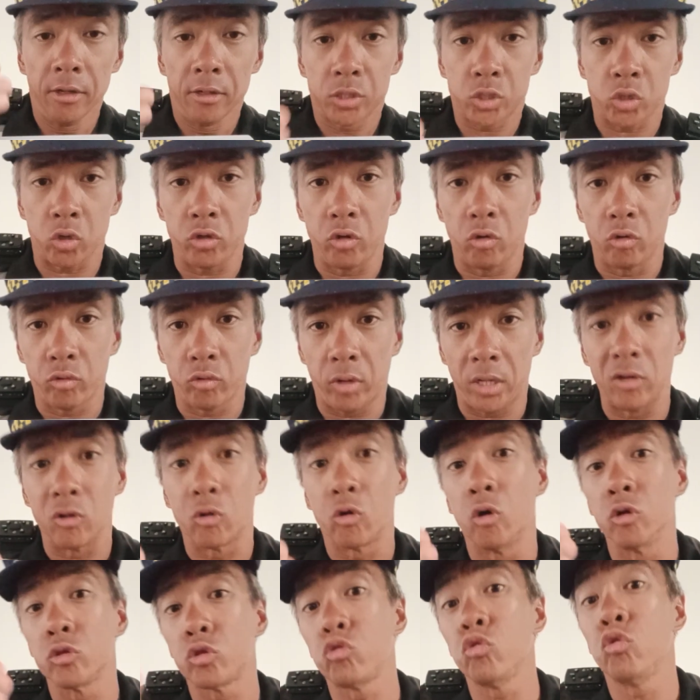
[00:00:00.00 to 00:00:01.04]
So you don't want to
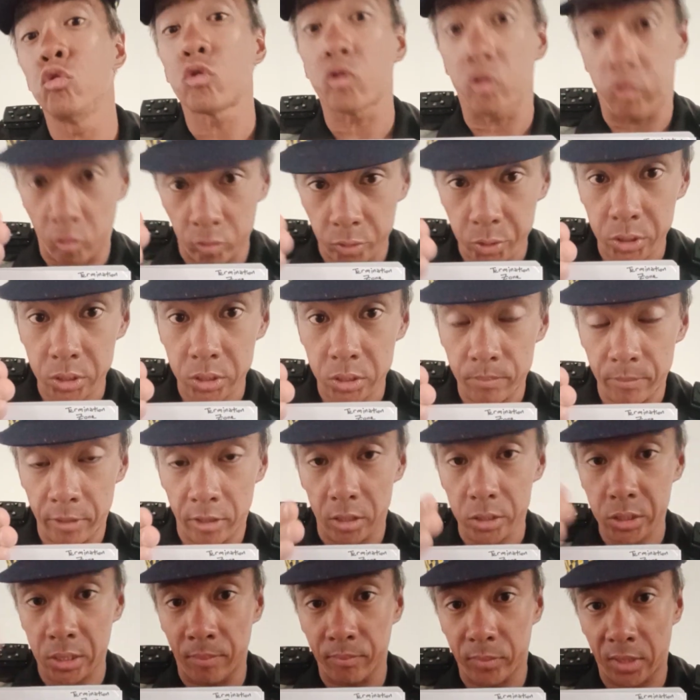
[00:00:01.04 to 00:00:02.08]
go too close
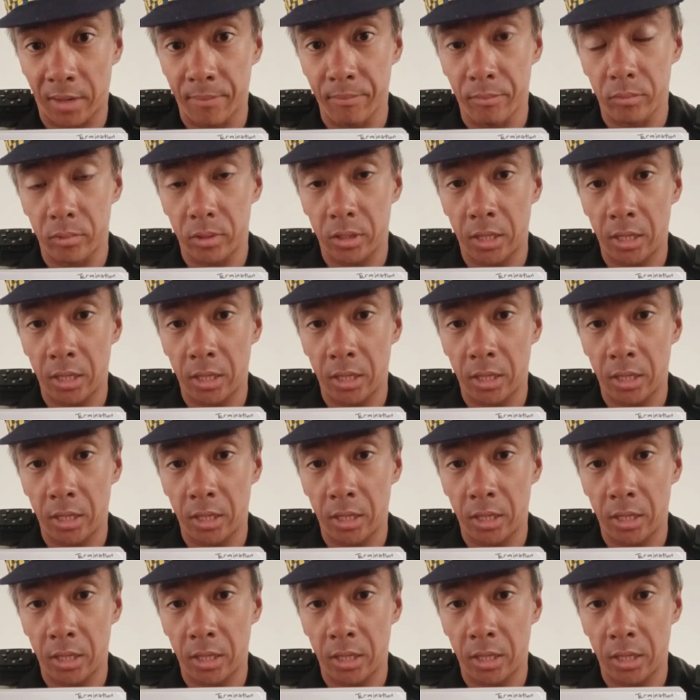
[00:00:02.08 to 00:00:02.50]
because sometimes